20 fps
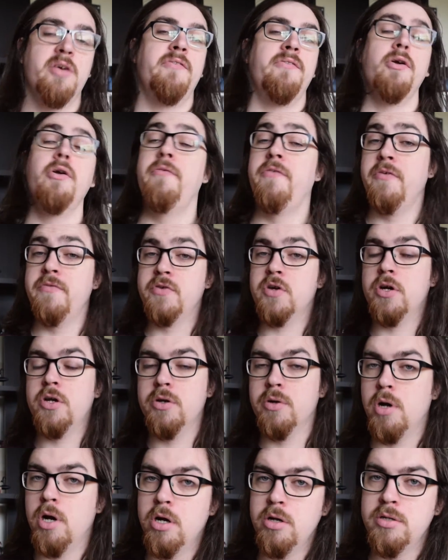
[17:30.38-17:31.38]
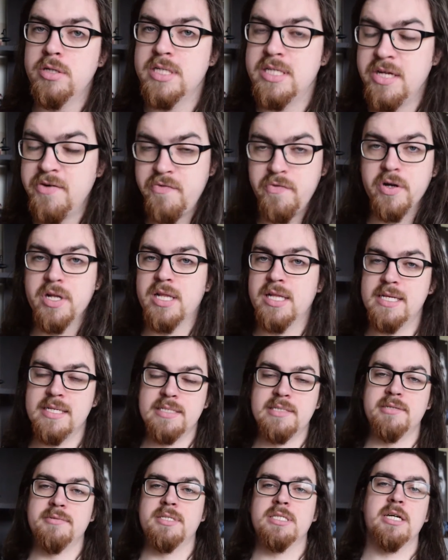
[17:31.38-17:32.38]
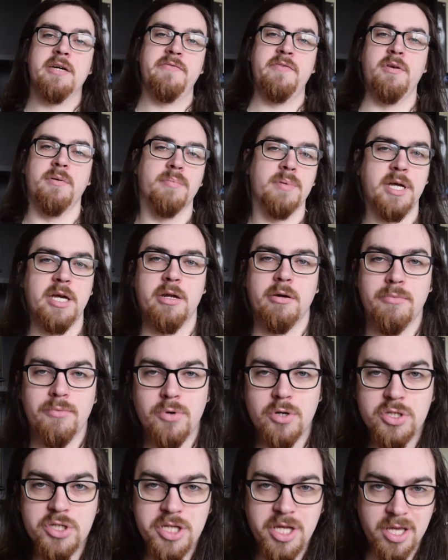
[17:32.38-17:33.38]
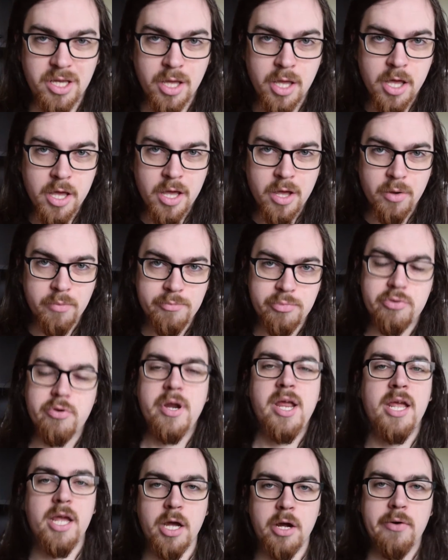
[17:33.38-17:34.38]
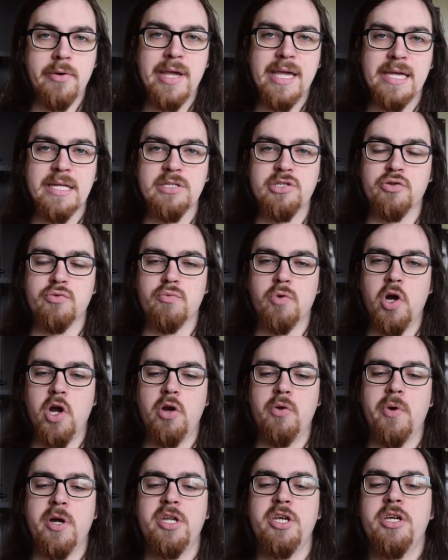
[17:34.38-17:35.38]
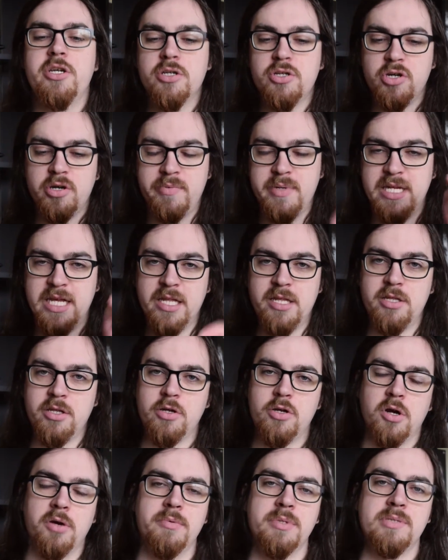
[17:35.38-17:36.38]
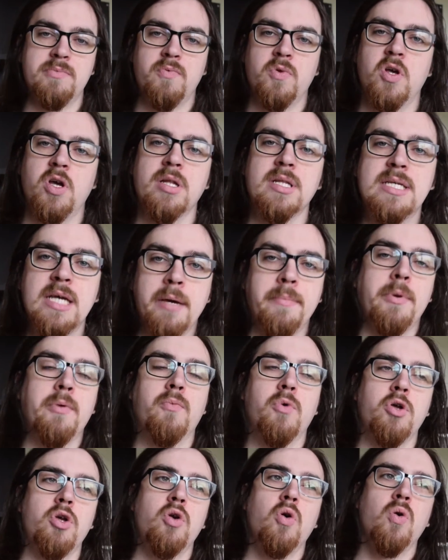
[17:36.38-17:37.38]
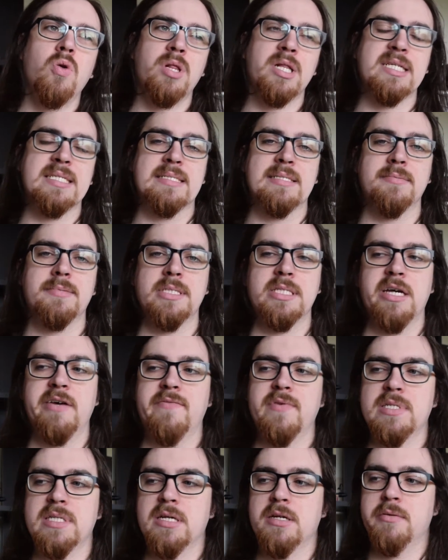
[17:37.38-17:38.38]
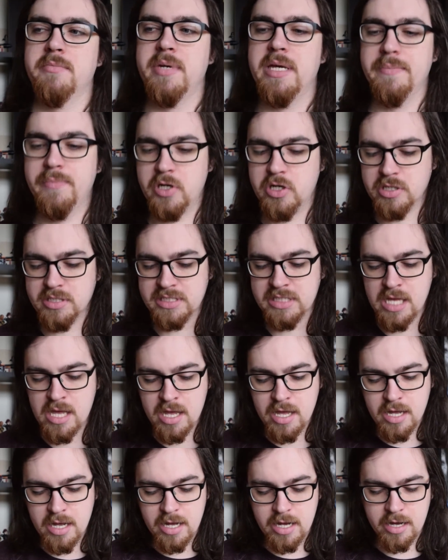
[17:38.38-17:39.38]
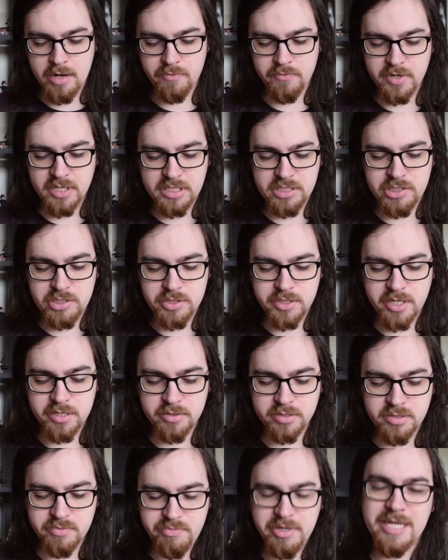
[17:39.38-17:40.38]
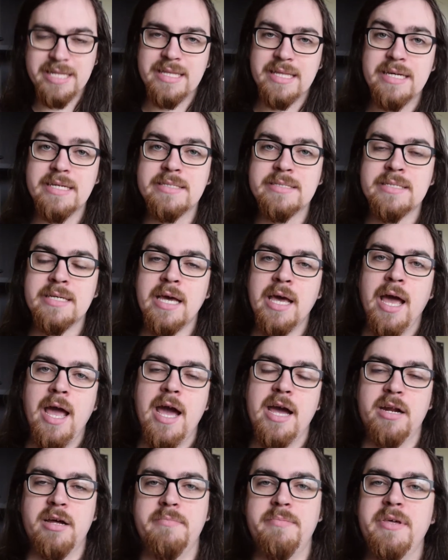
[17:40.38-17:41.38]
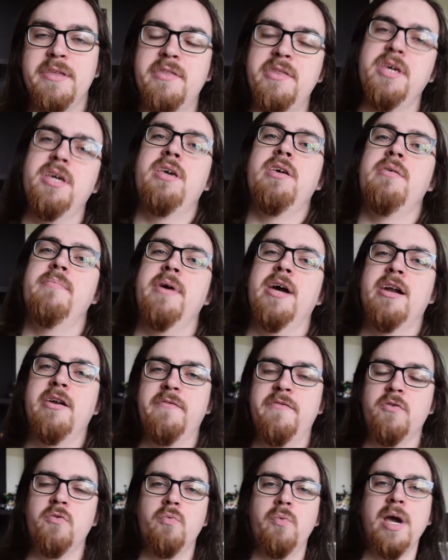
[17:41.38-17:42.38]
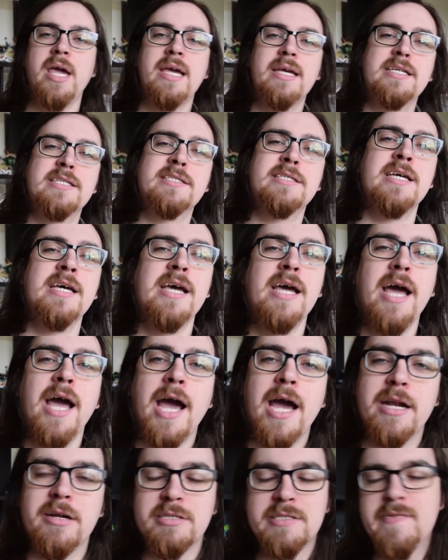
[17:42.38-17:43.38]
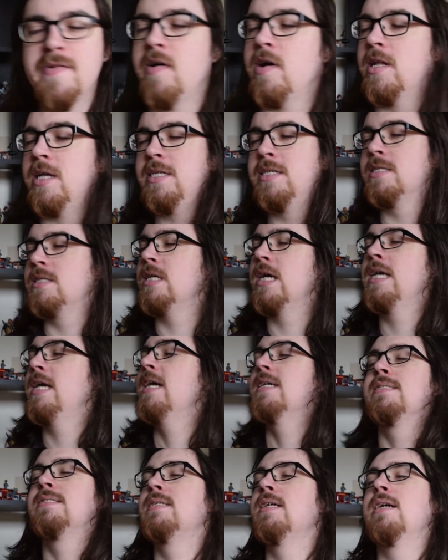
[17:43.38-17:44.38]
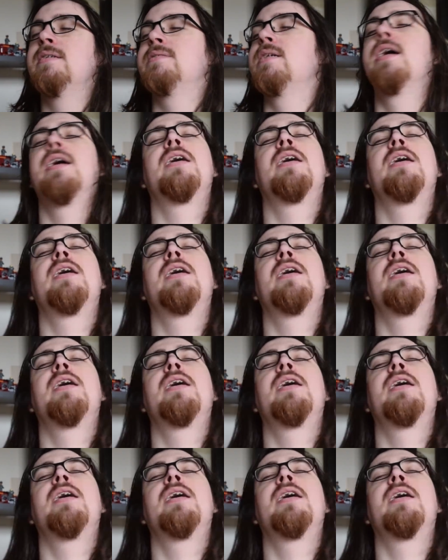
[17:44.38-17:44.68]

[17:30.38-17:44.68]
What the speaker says: If you've got your own different list of stuff you plan on watching pre-going into Rogue One, you can drop it down in the comments below and tell me what your list of stuff is going to be, because I really struggled to pick this, and I've been thinking about it for weeks, and I was finally just like yesterday, it's like,